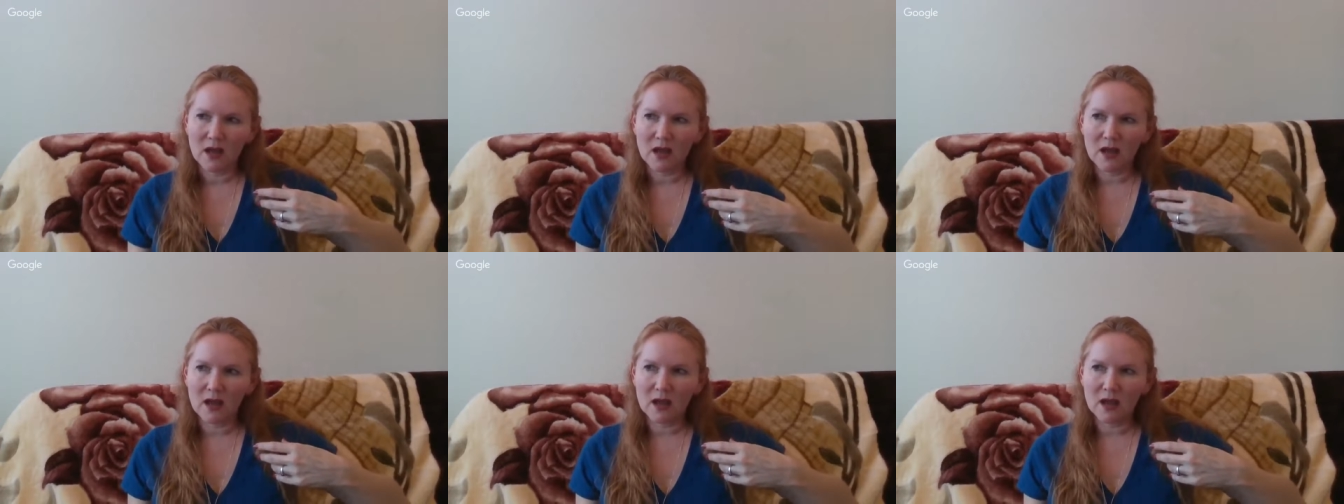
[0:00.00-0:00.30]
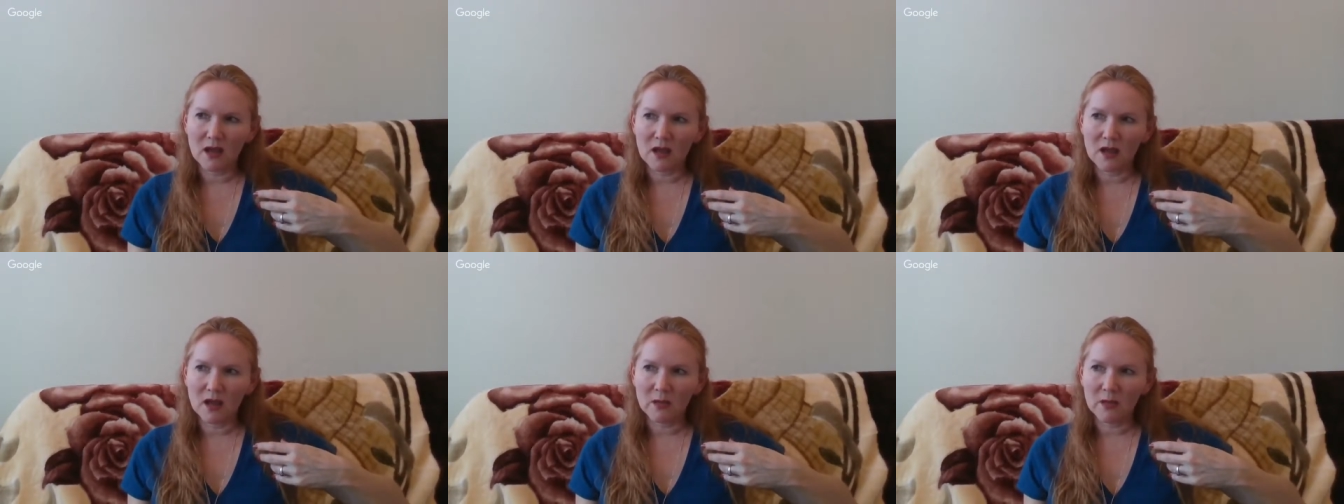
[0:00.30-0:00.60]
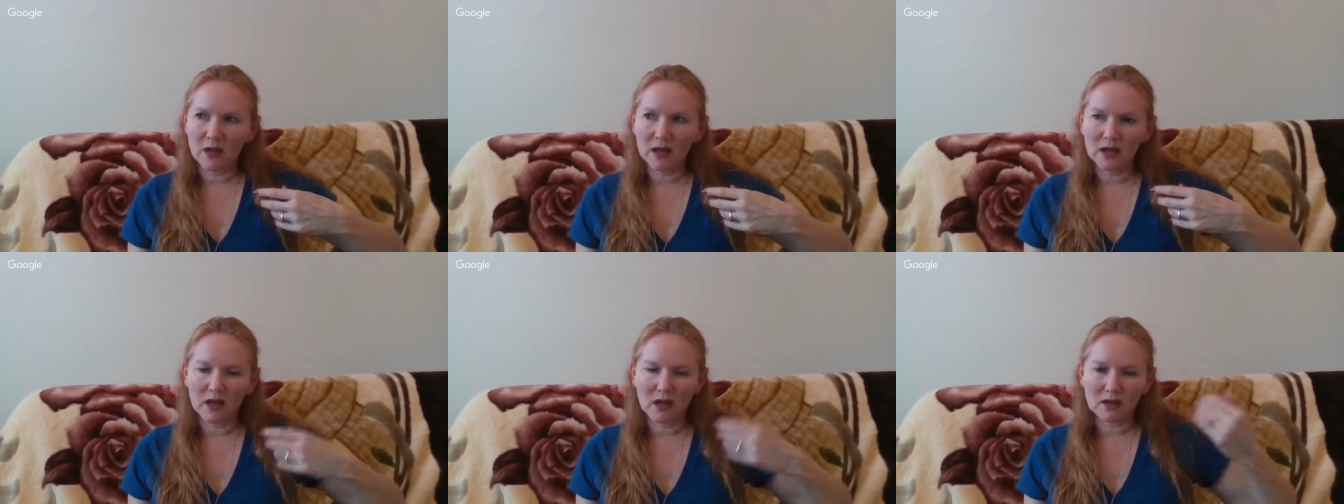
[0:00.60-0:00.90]
And
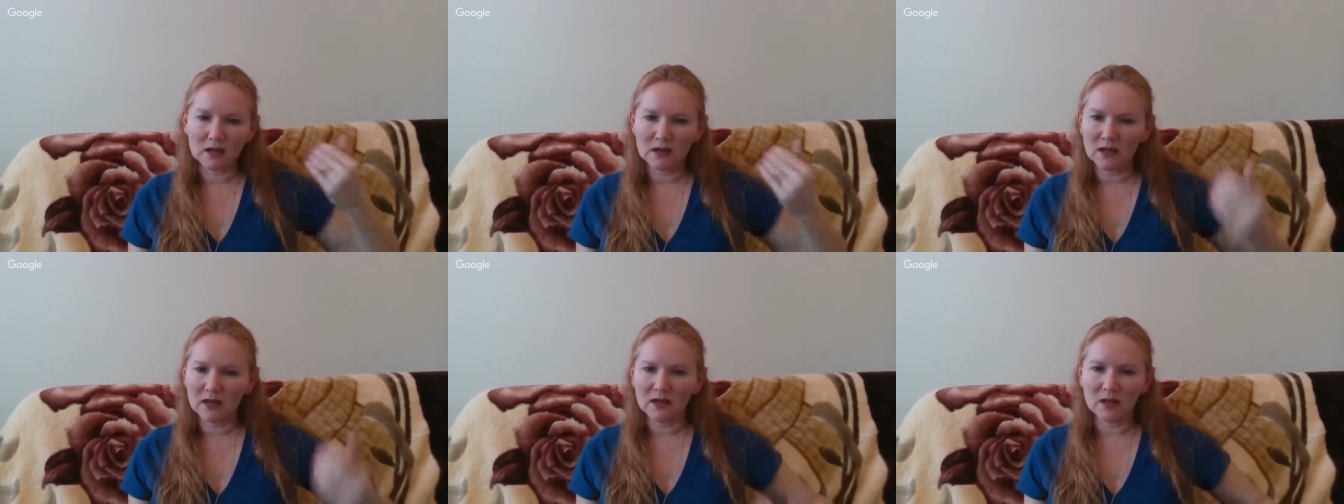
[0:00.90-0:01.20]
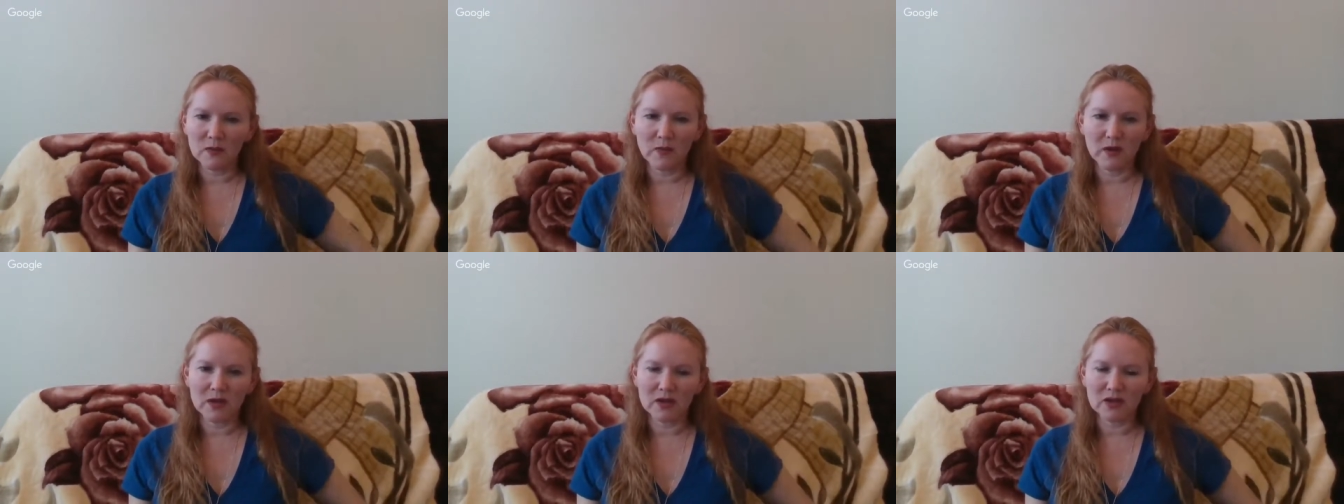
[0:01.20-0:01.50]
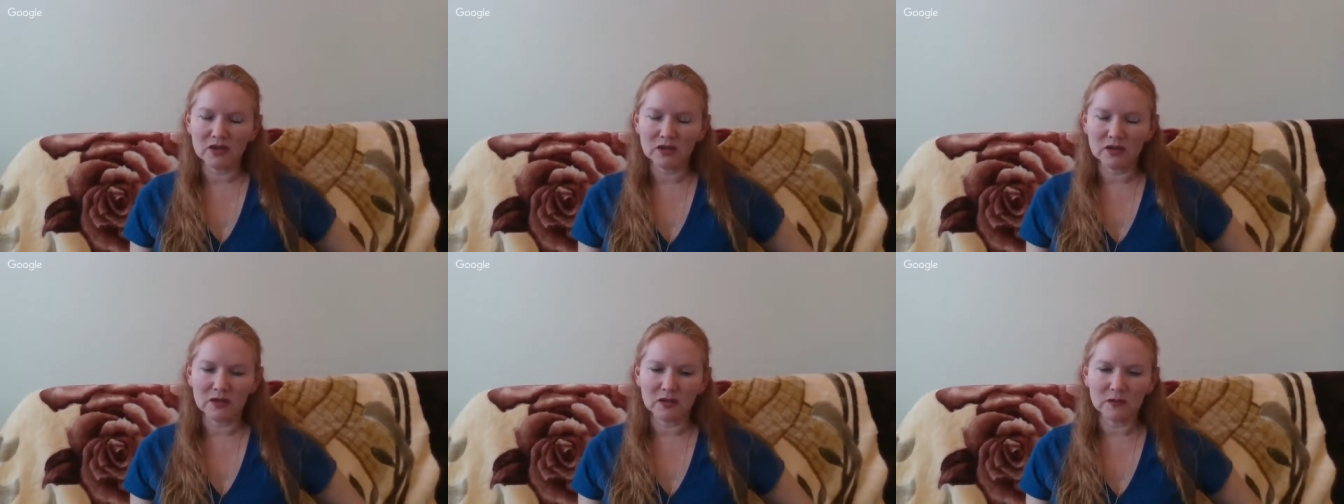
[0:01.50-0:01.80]
I may not need the
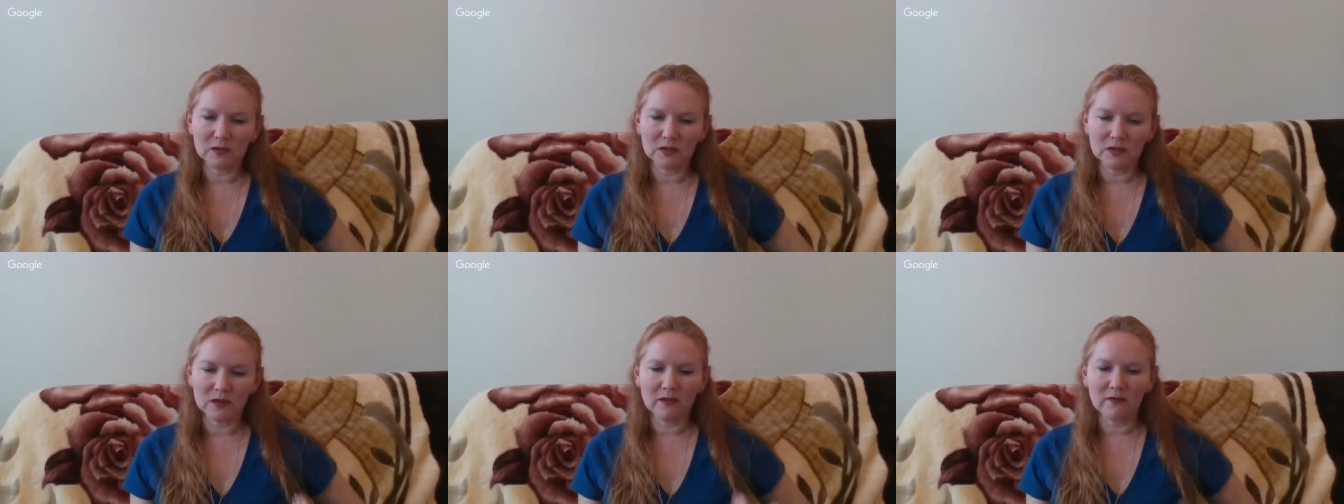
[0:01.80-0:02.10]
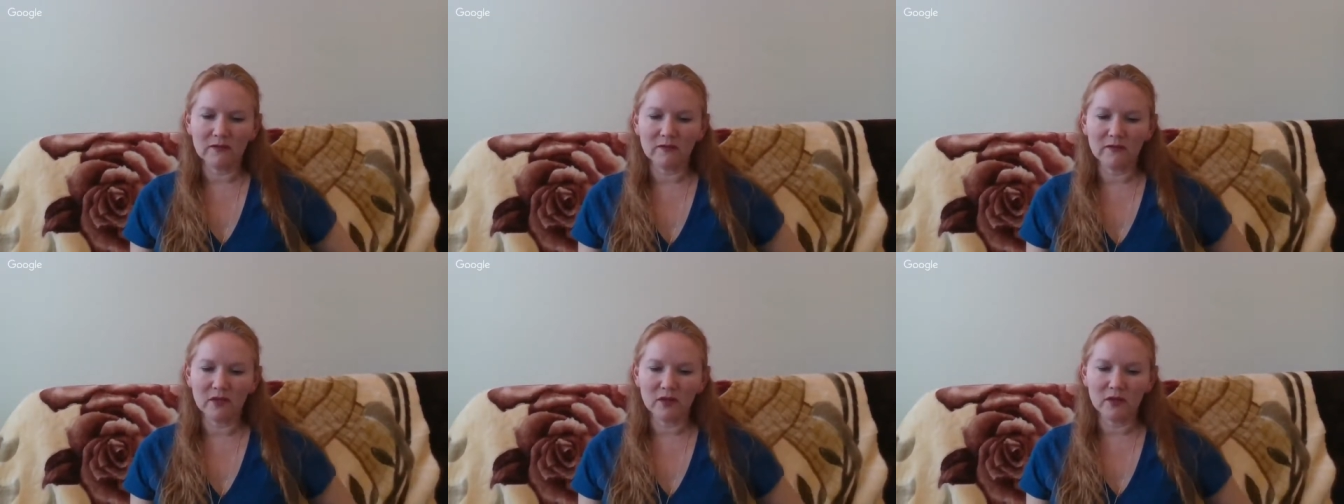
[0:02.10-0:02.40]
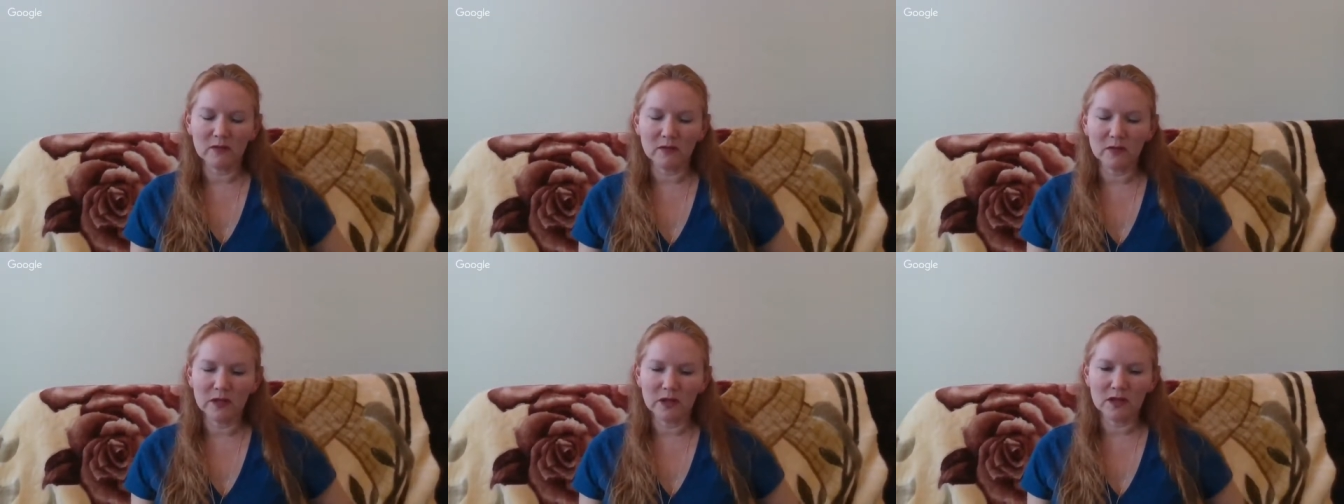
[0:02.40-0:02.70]
pendulum to confirm